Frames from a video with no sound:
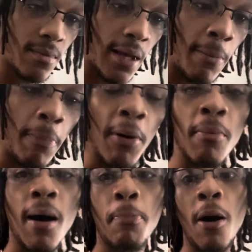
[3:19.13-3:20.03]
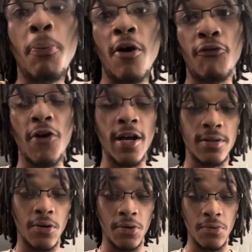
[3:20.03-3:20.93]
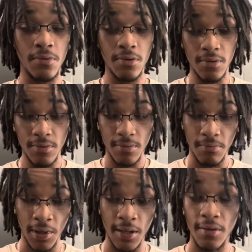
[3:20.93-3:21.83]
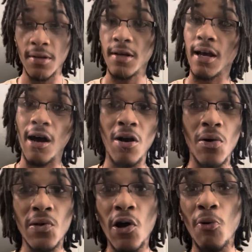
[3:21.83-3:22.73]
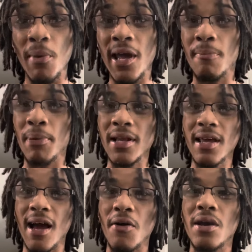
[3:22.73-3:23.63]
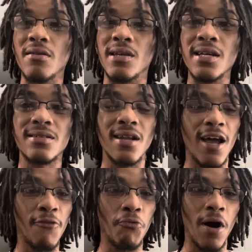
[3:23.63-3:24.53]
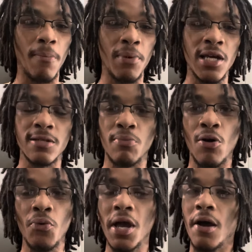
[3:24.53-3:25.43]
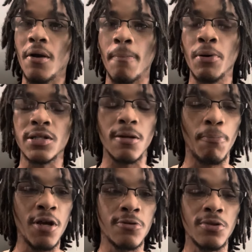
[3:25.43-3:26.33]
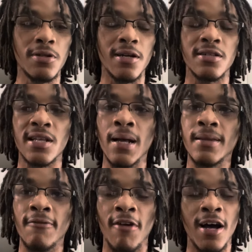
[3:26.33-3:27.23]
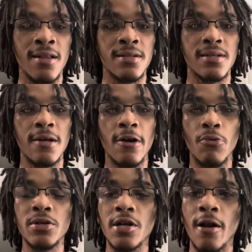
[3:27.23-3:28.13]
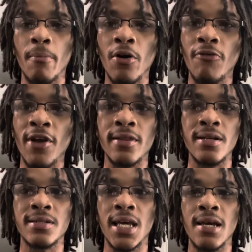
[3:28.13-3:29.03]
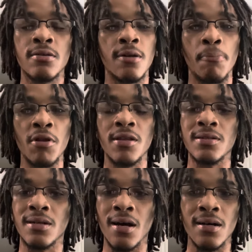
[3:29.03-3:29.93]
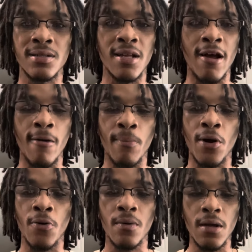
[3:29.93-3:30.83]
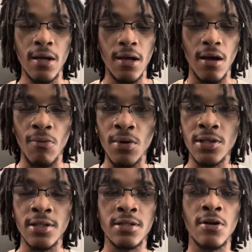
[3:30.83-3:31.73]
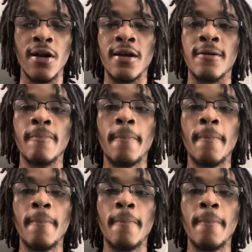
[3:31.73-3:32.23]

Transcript: I'm gonna put my popo friends on you. But I don't know, man. Billy out here dissing the FYBs, bro. We out here pushing peace. We trying to stop the violence we trying to motivate these kids to put these guns down, bro. And we just trying to